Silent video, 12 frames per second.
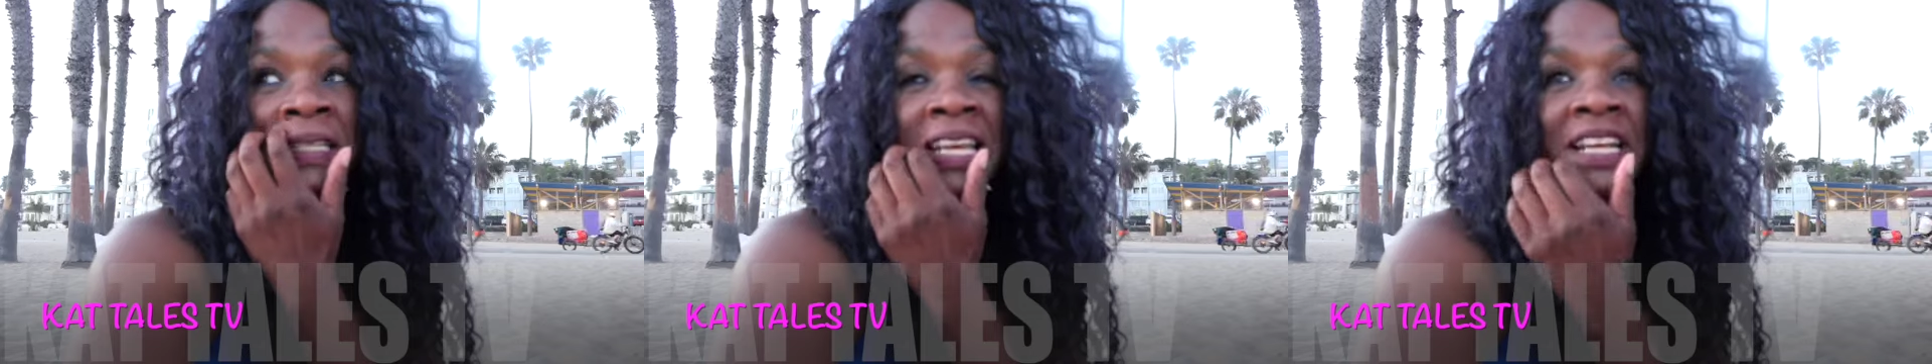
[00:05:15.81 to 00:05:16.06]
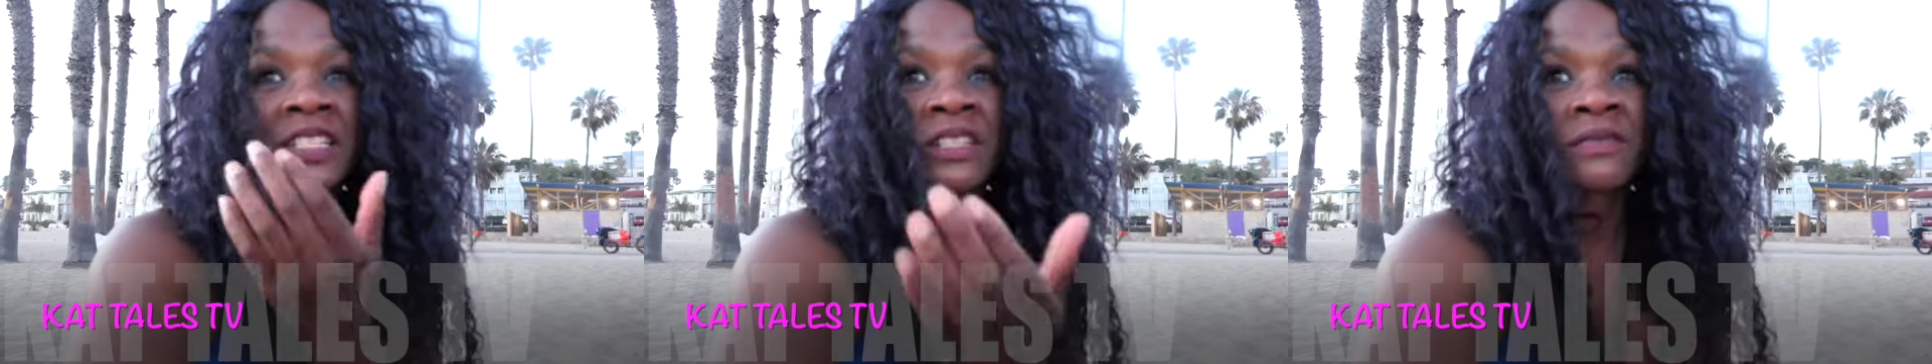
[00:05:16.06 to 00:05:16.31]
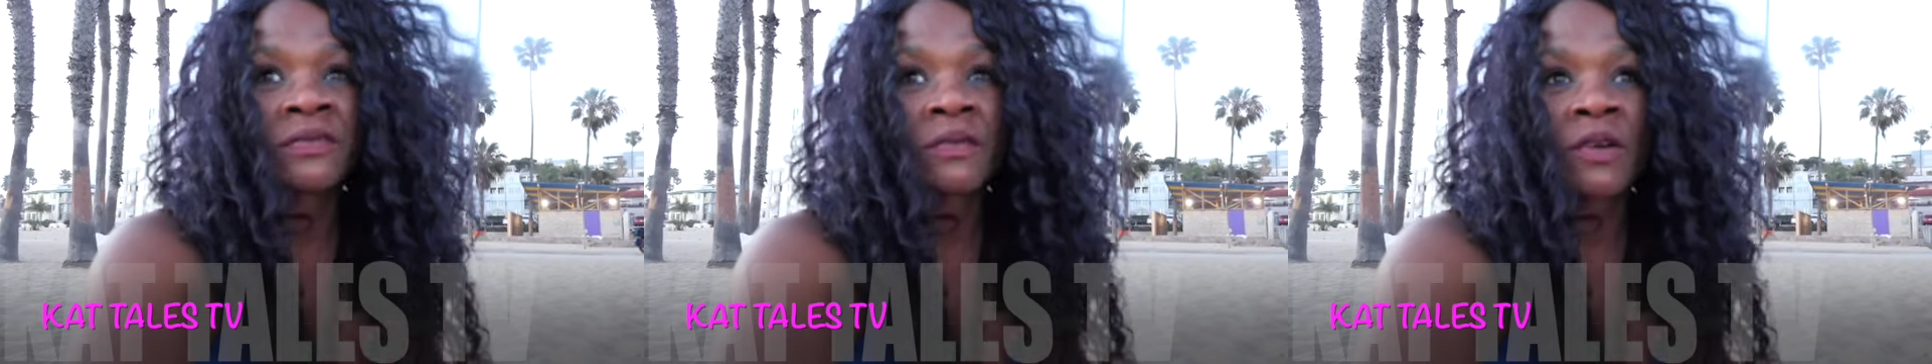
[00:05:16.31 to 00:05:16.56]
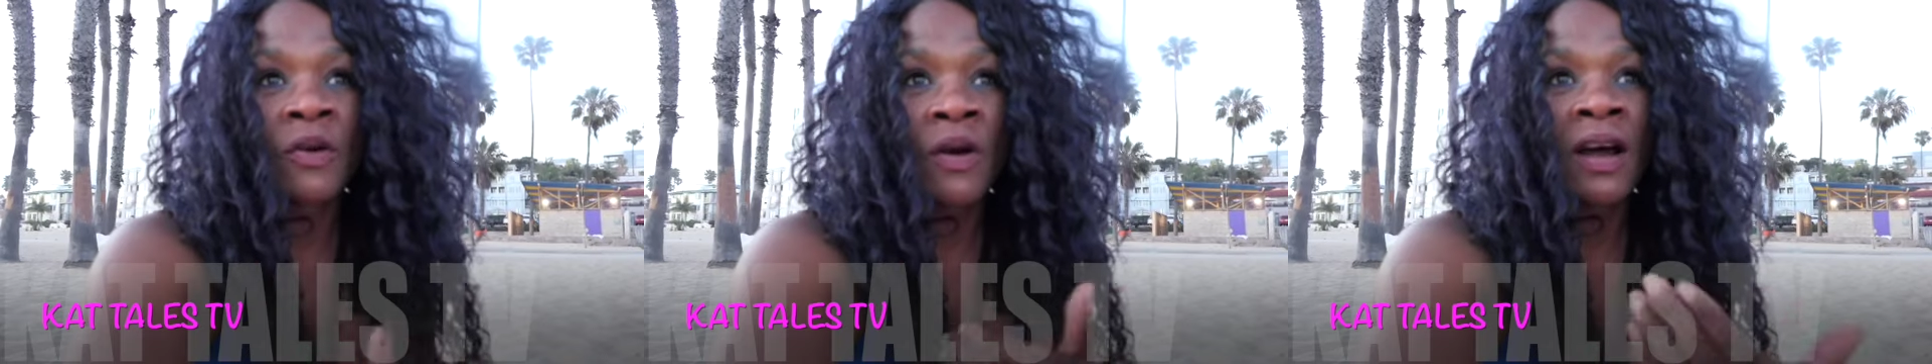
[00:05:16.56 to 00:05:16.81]
indication
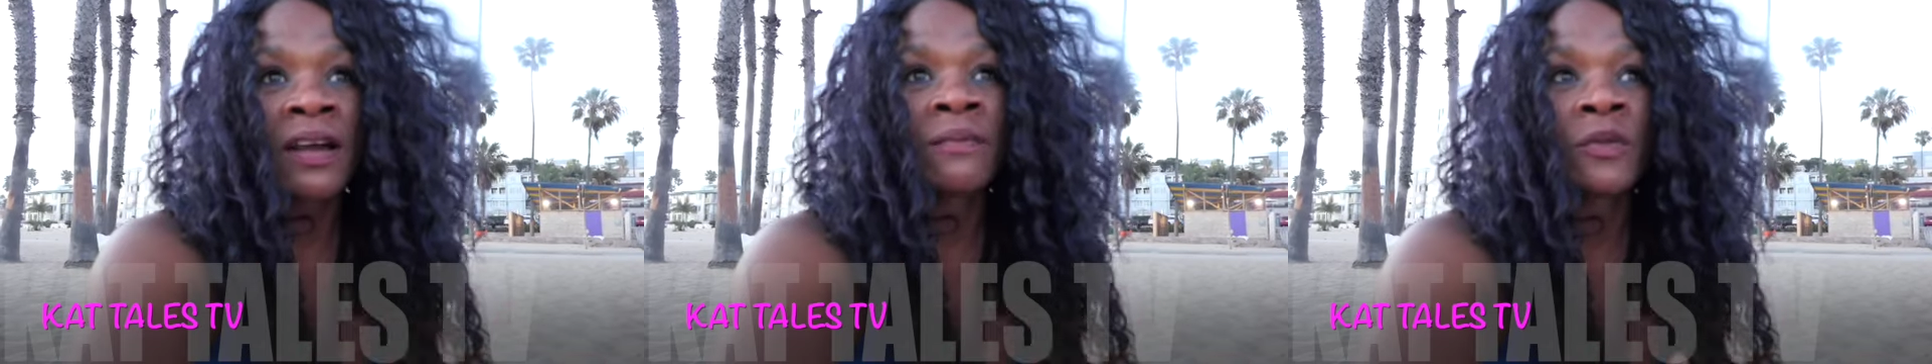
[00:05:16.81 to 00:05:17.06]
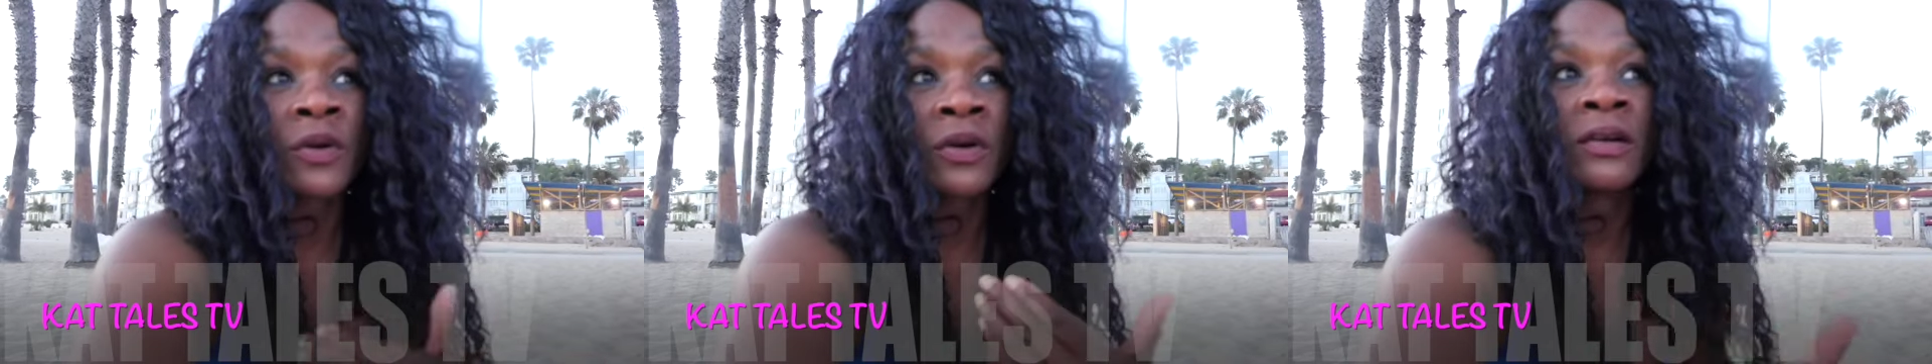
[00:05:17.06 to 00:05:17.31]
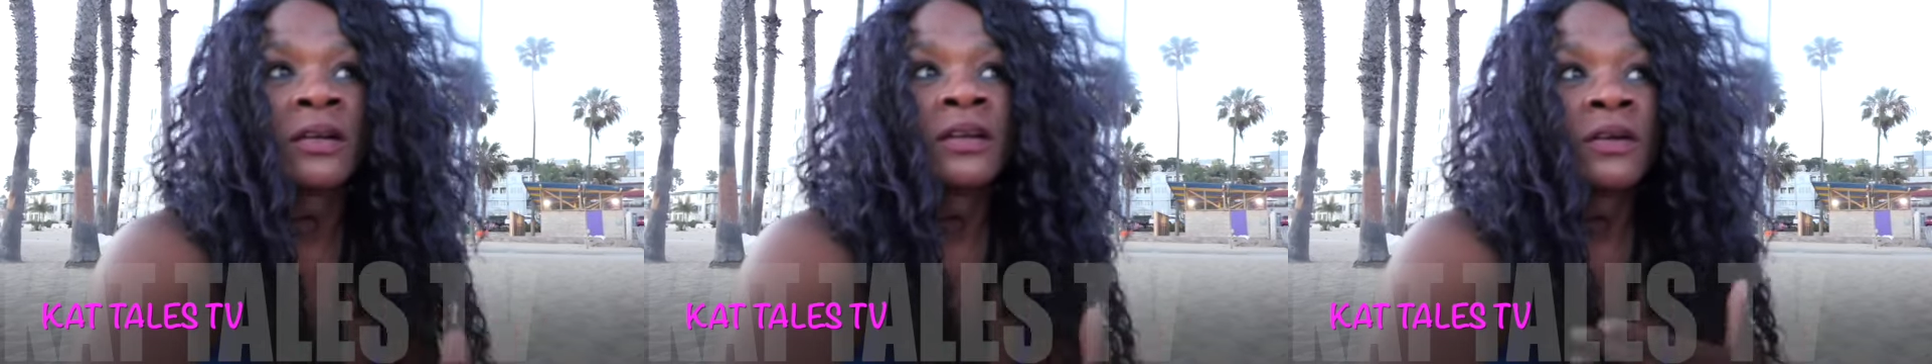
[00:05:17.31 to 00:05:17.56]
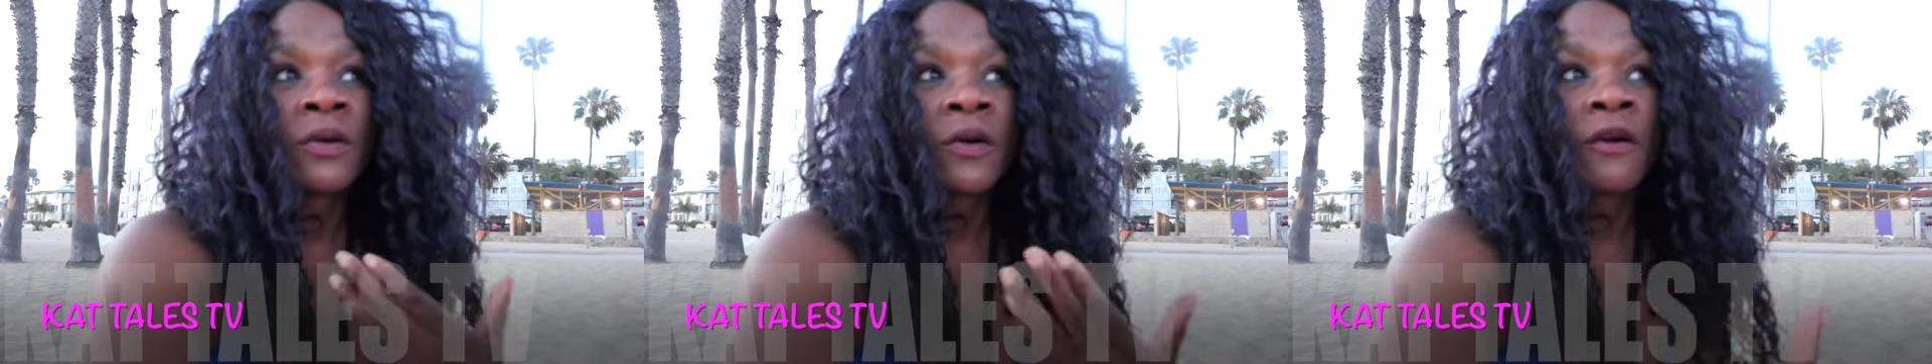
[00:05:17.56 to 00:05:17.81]
of crime or
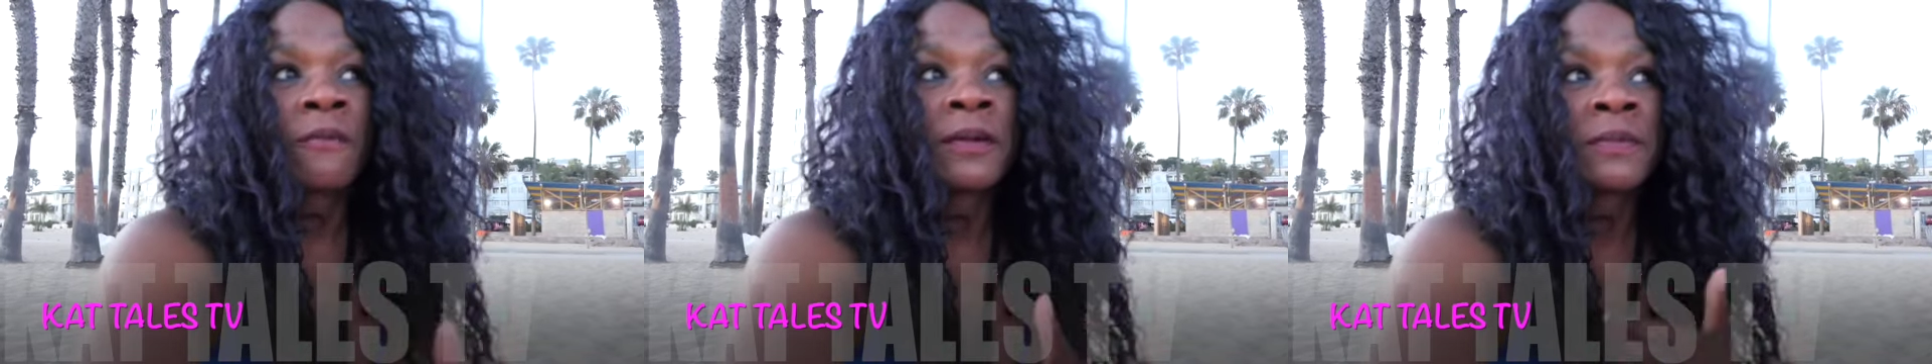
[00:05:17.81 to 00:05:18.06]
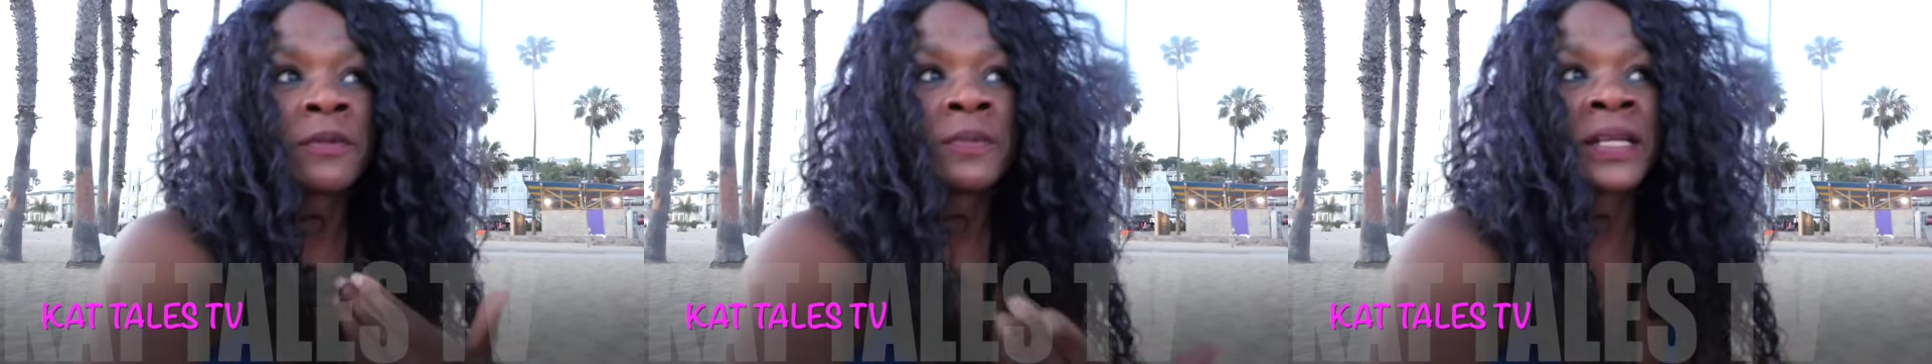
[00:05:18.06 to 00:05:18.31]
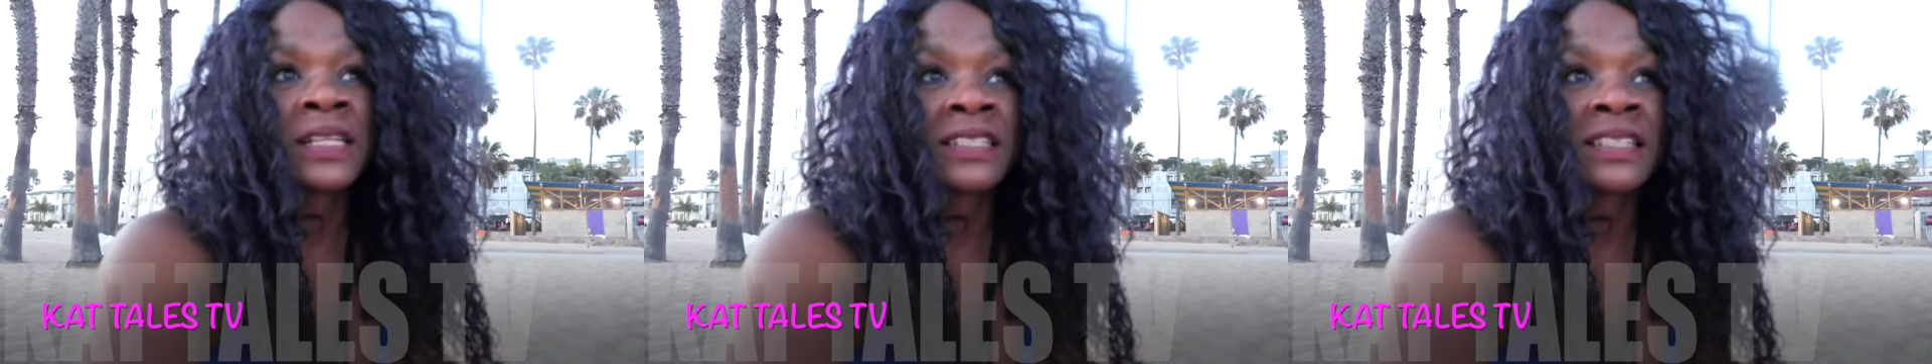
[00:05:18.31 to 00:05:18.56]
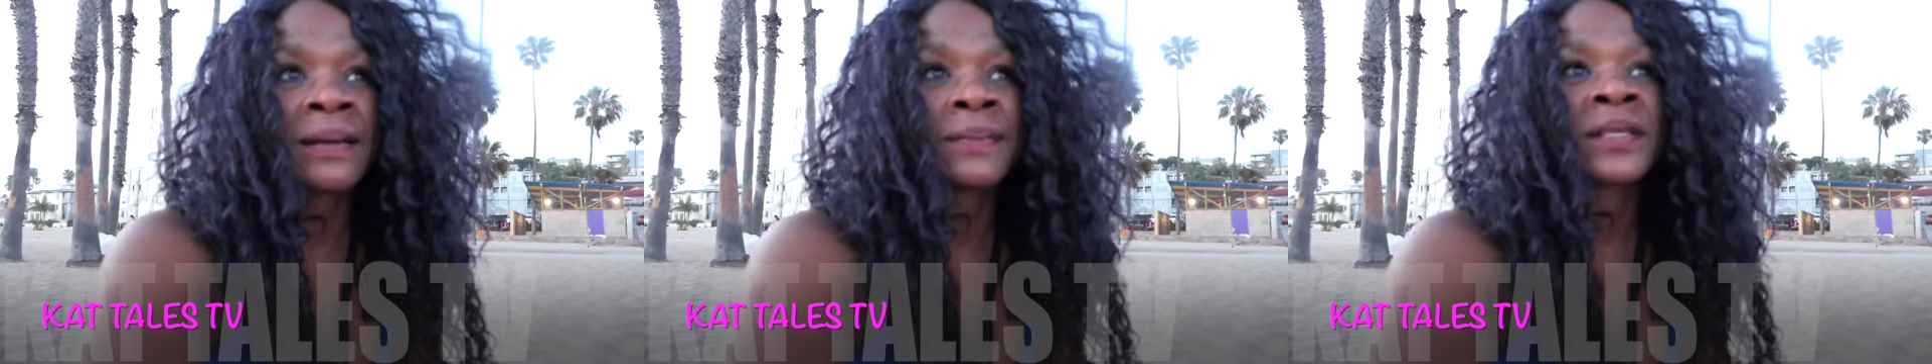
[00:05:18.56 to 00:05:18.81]
or people being
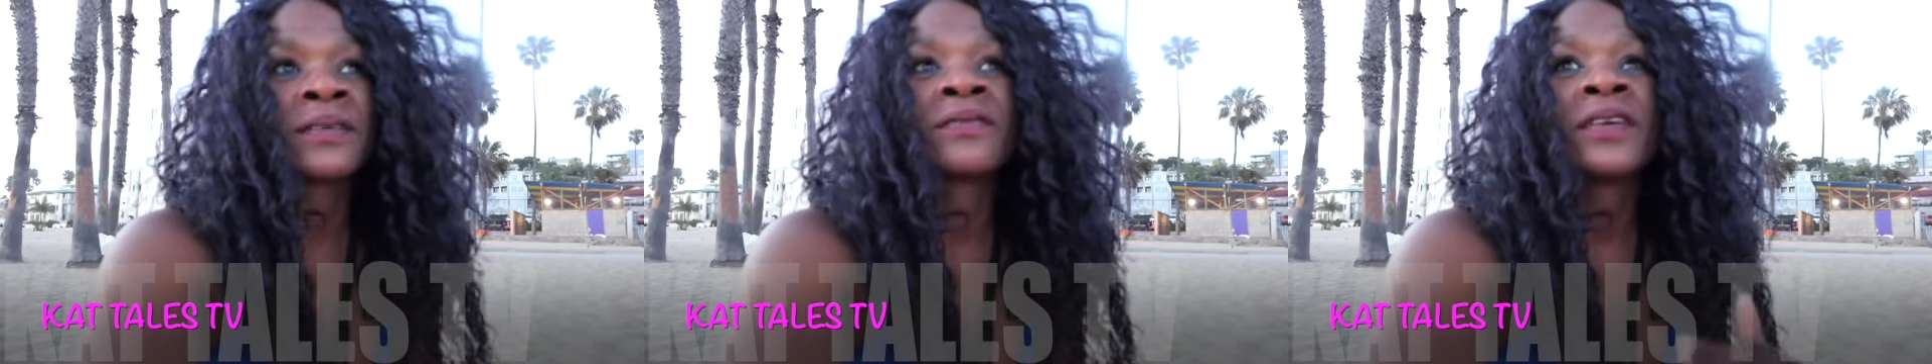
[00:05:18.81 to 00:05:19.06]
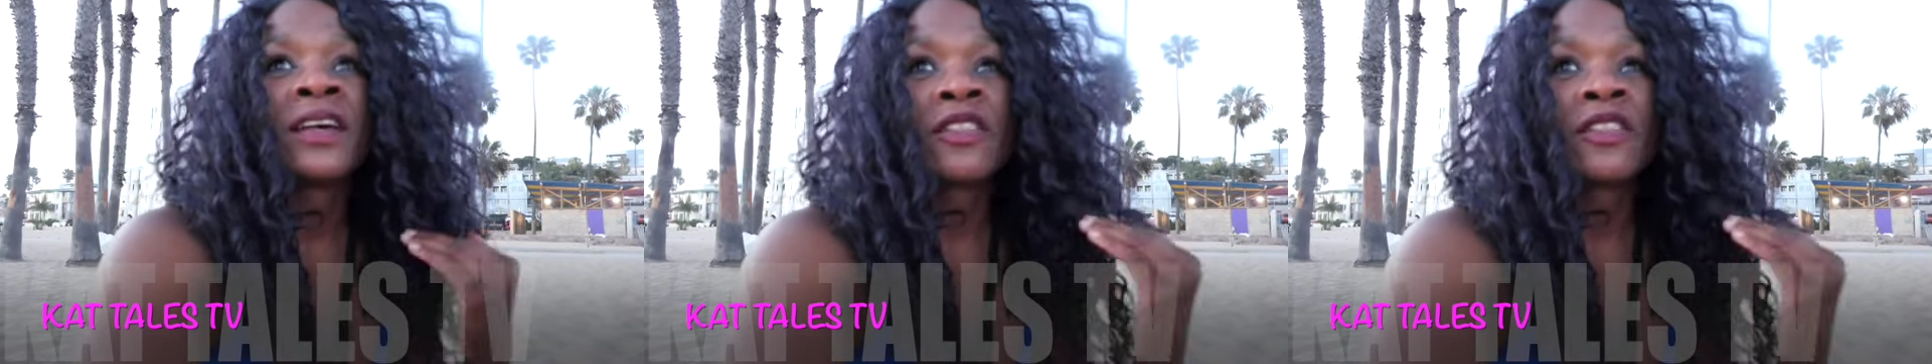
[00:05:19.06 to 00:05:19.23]
deceptive,